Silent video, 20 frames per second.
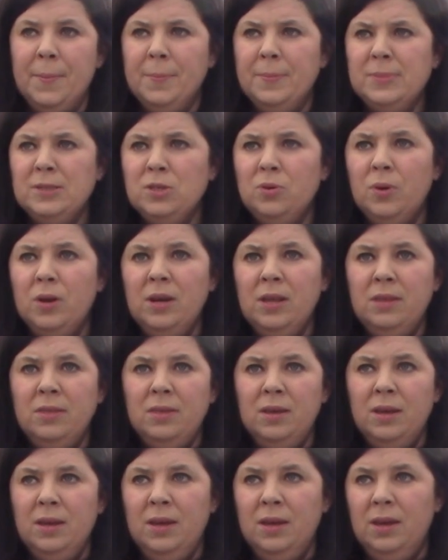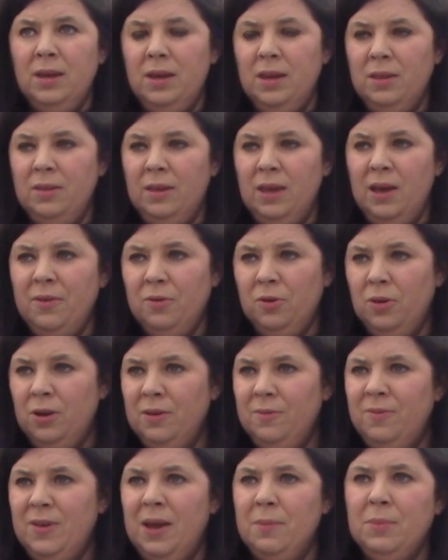So anything in the
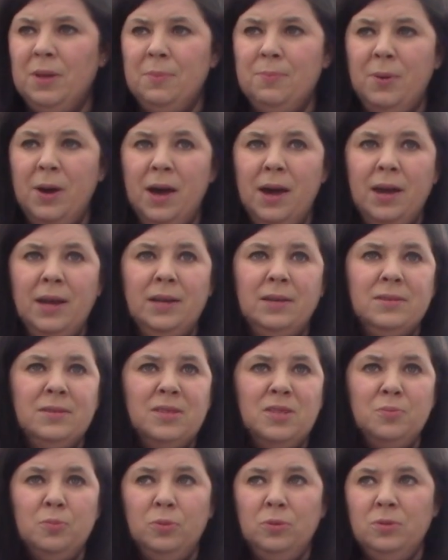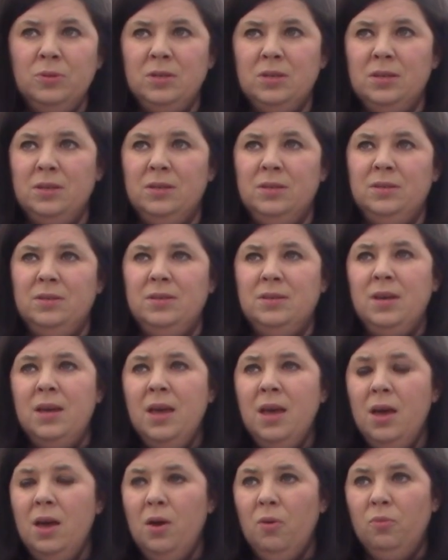evergreen family, pines, spruces,
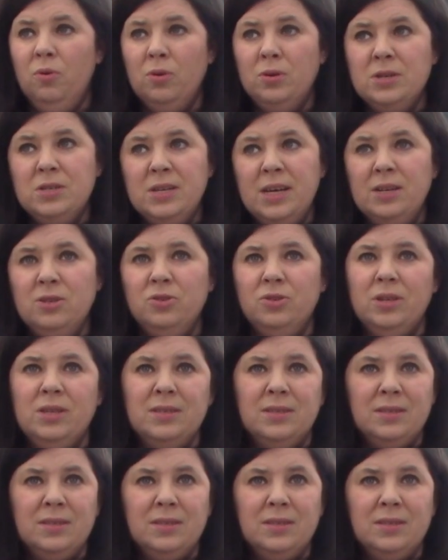rhododendrons,